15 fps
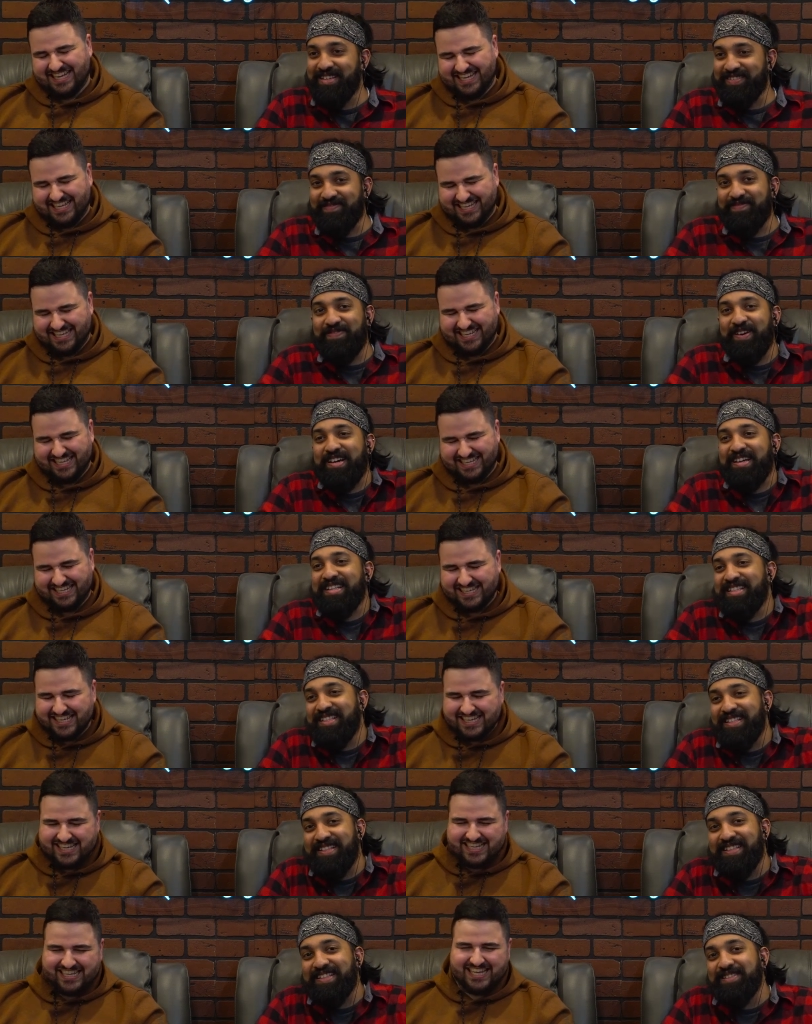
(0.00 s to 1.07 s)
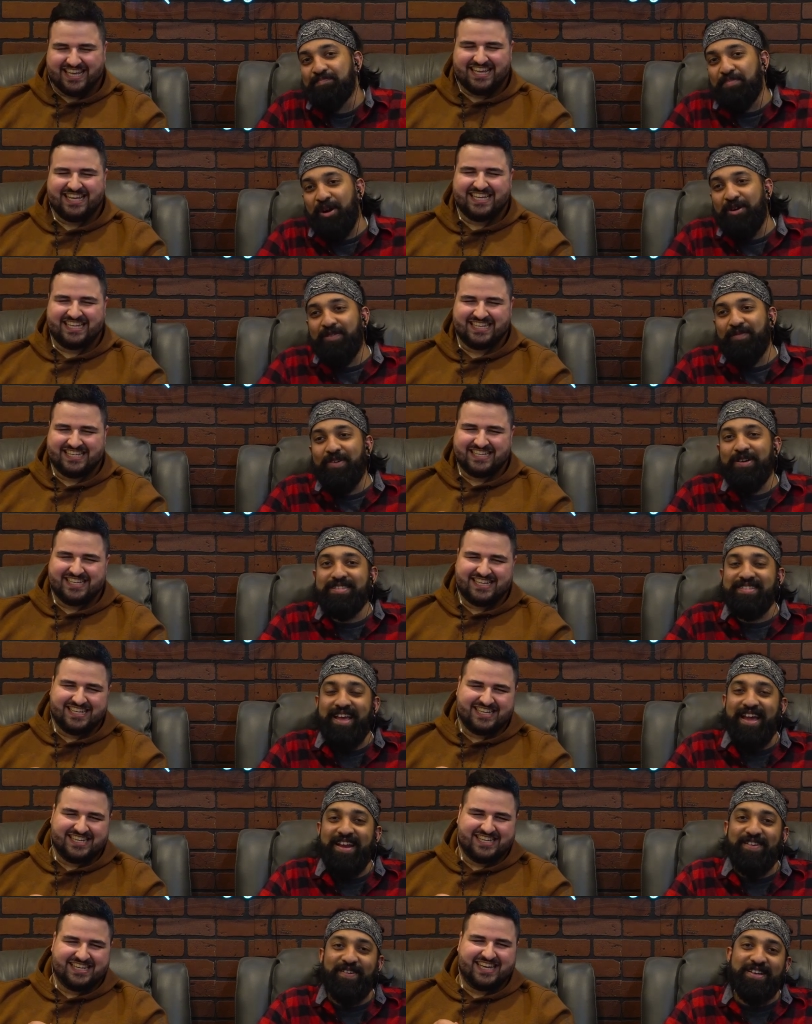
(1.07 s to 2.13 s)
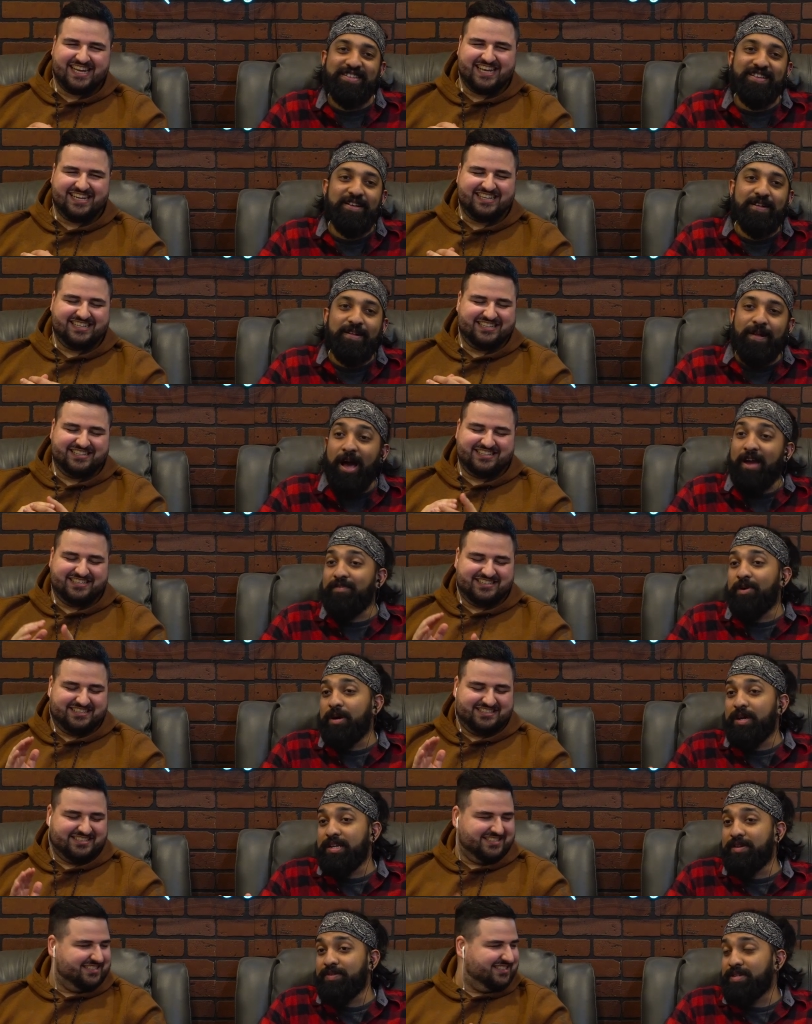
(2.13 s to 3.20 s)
Speaker 1: fucking perverts anyways I have no idea what to